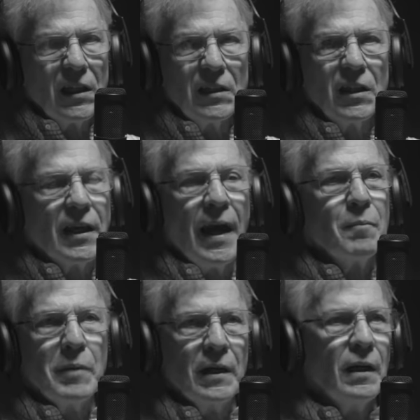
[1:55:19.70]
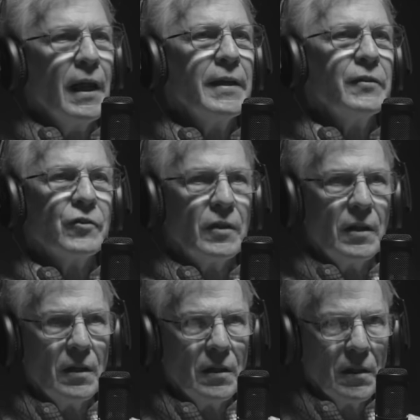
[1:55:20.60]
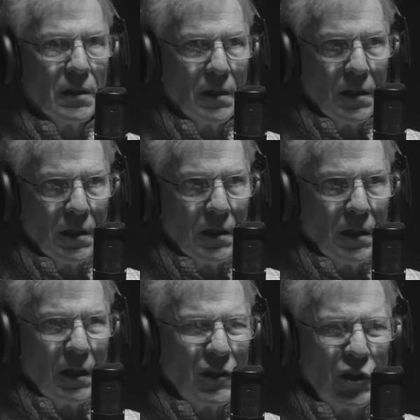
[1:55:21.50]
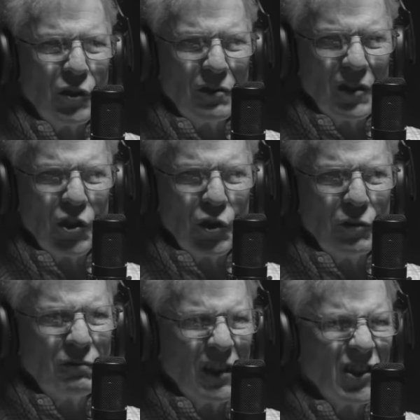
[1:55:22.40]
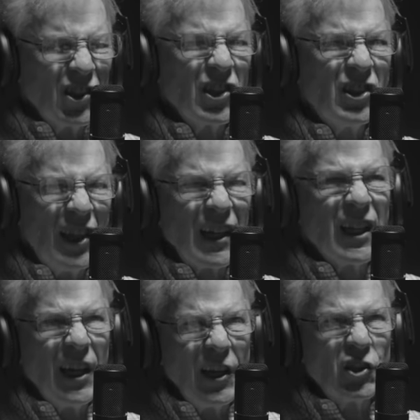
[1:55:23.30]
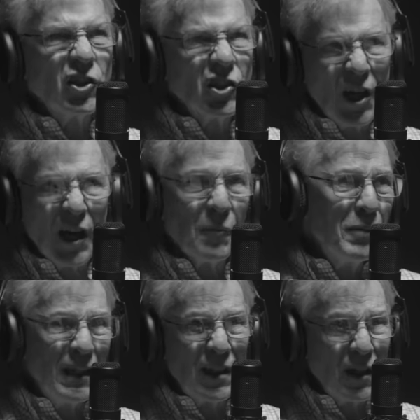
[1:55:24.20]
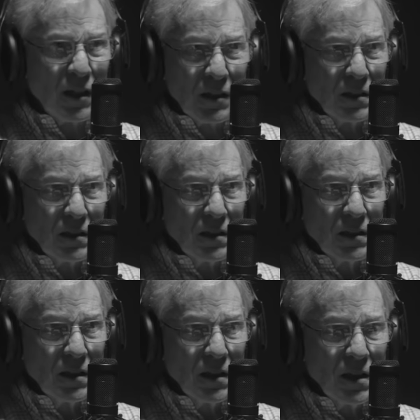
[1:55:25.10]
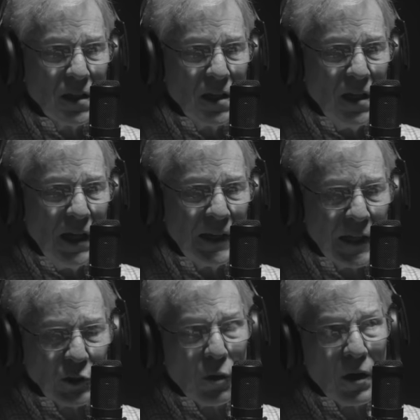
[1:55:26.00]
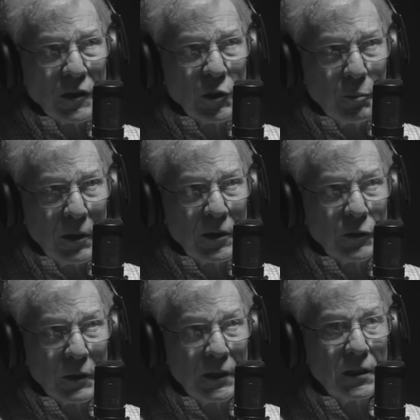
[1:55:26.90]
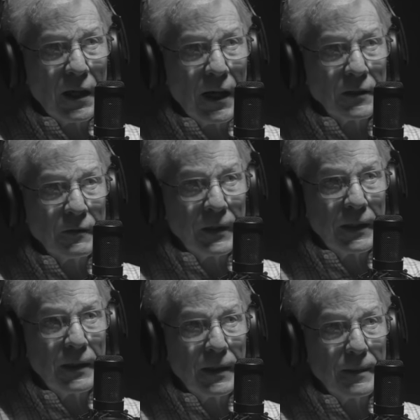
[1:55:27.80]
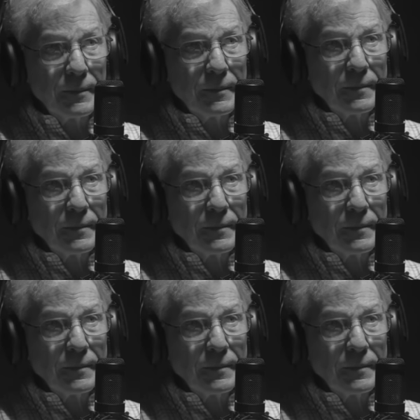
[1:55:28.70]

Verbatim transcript: You can't be lazy. Their dedication's got to be there. And that's what I experienced with these guys in Vietnam.